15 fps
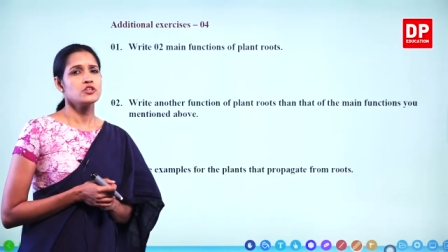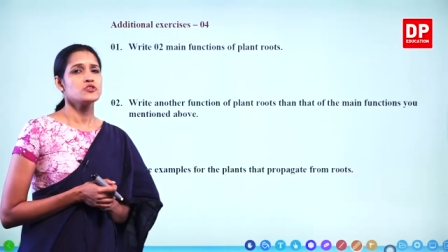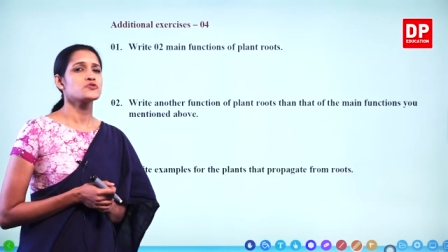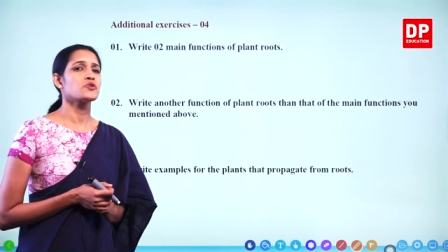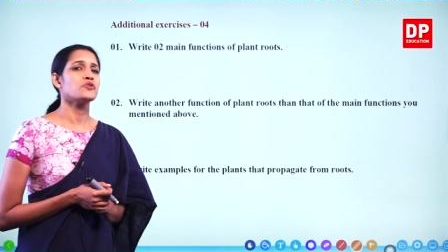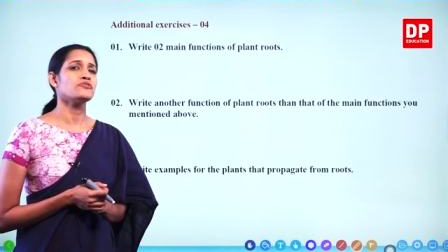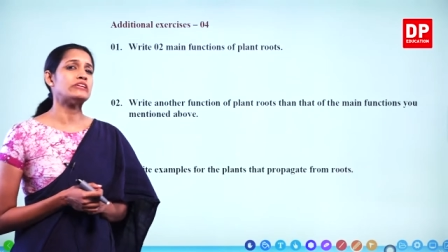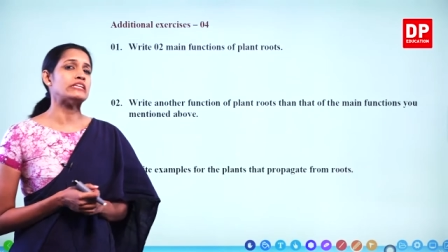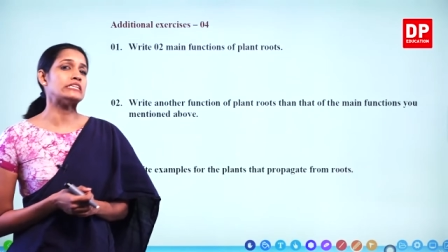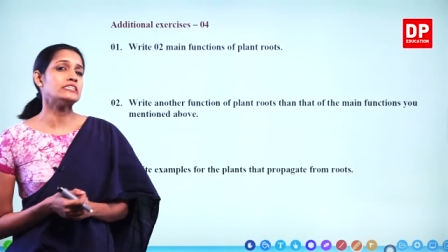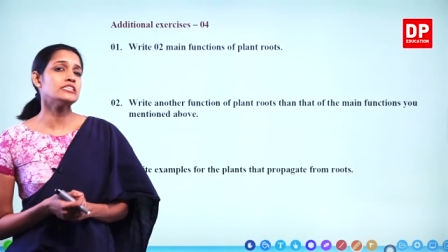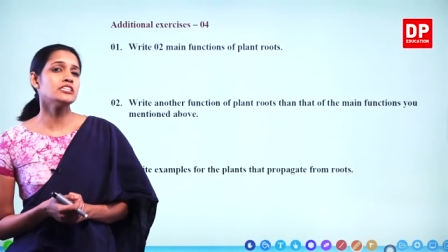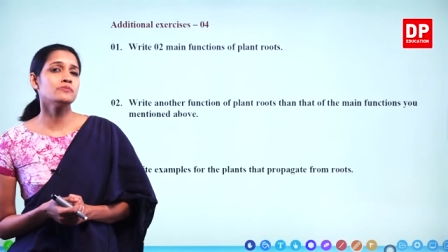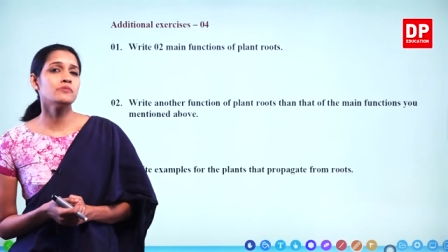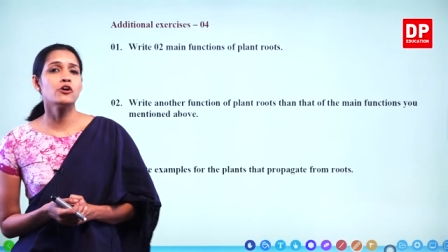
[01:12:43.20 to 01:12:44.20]
So, we
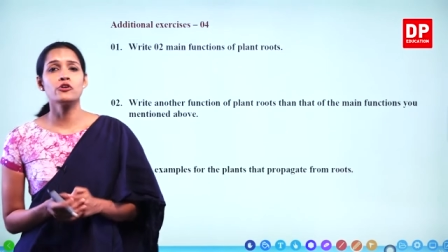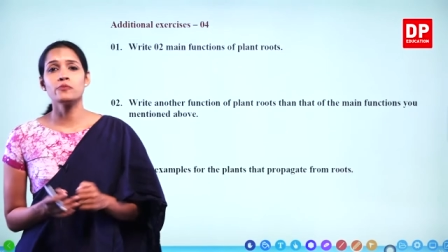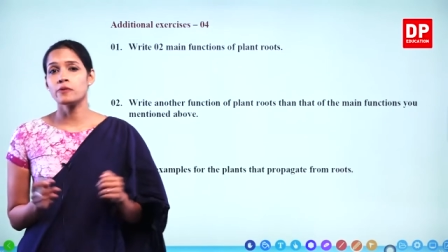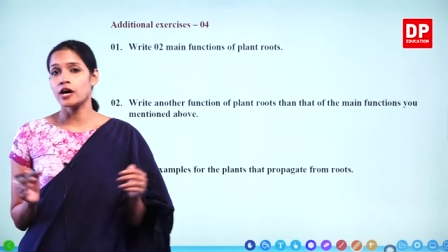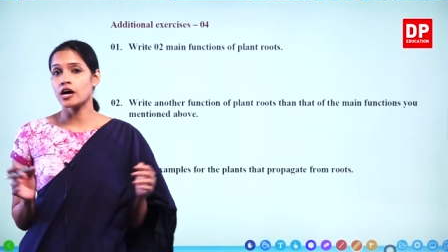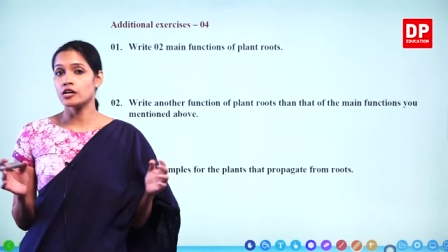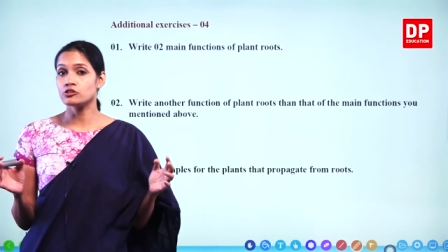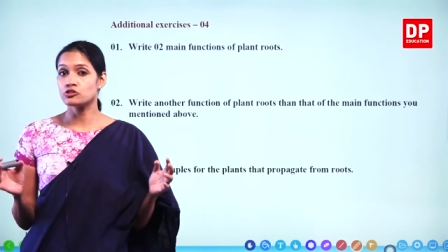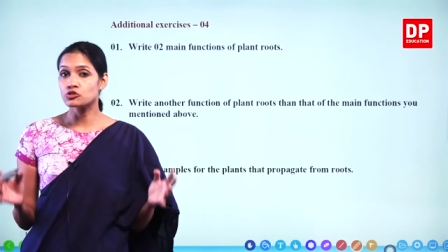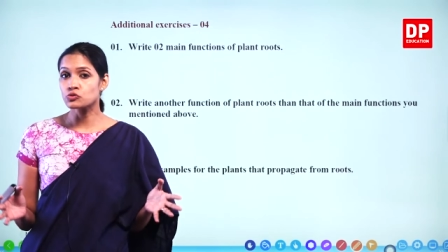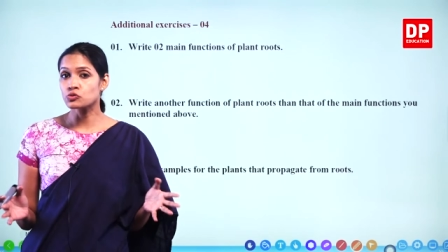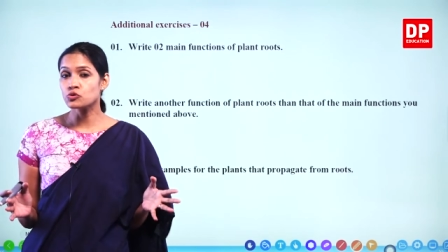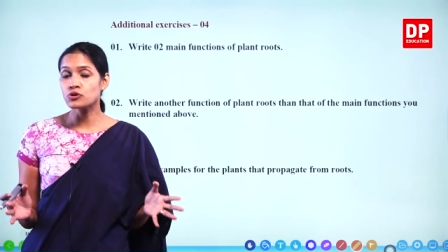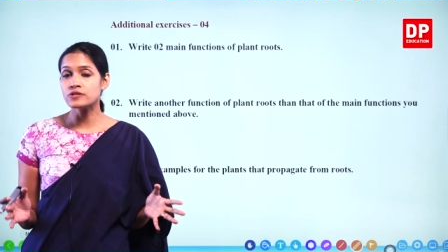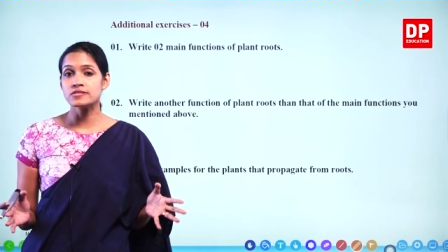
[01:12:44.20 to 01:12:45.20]
learn about plant
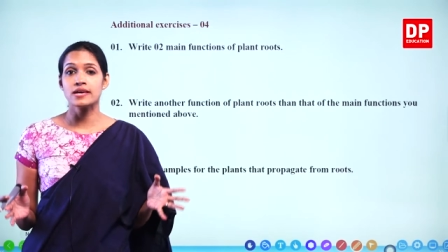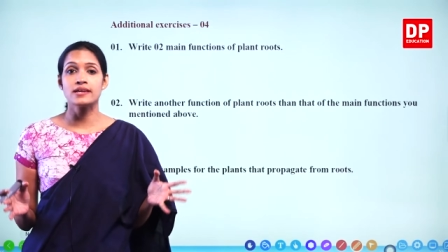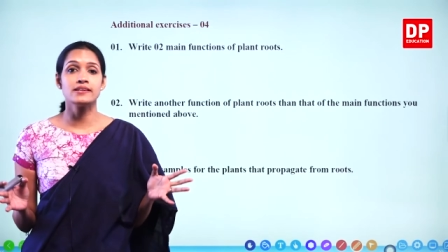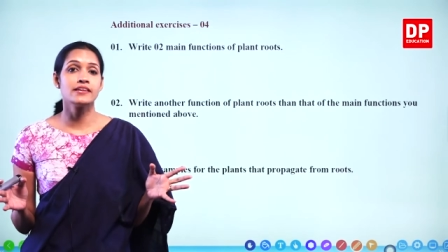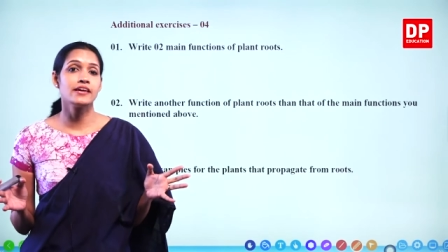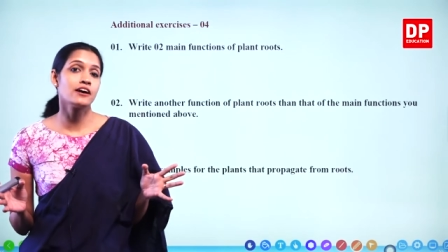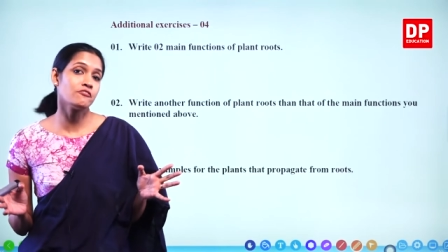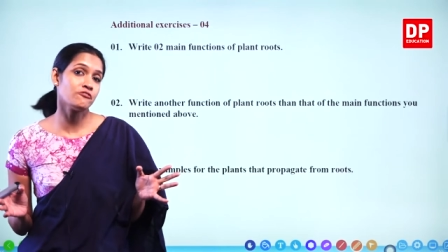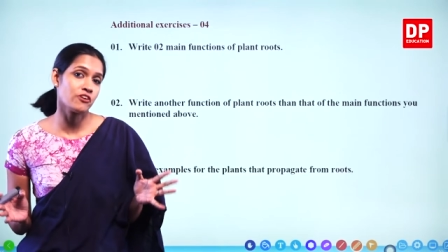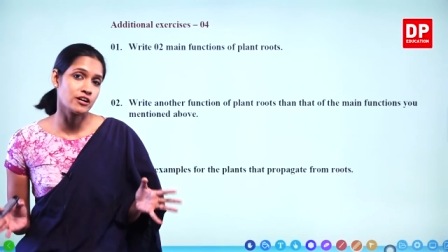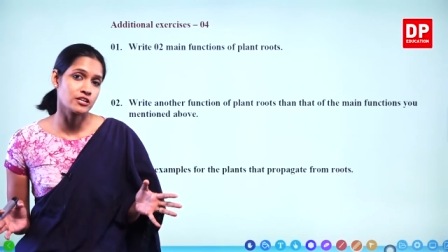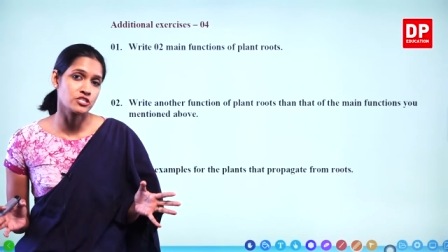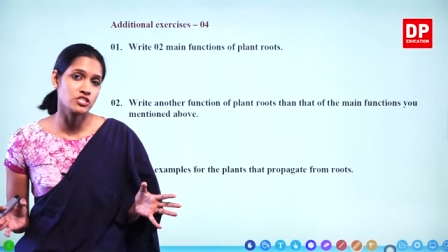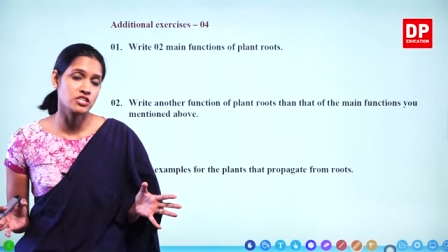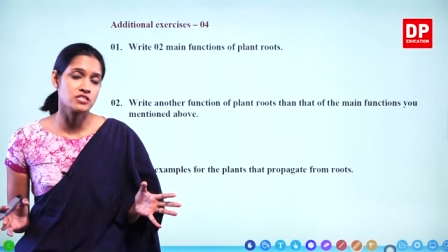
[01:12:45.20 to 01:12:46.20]
roots and their
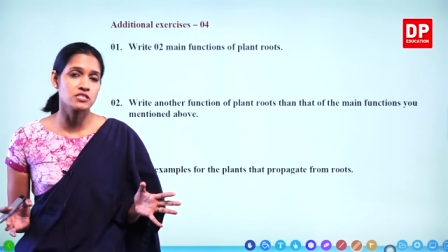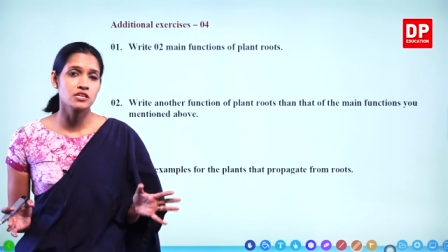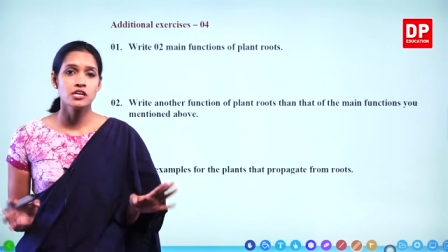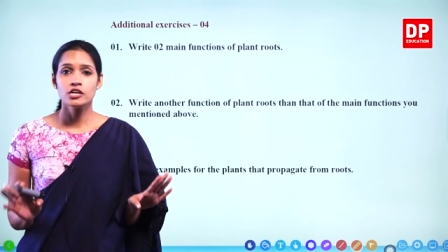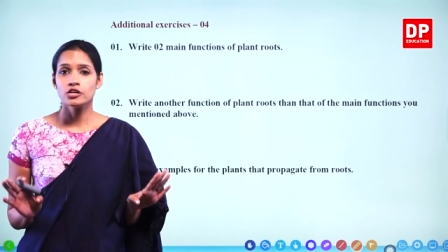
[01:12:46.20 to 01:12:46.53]
functions.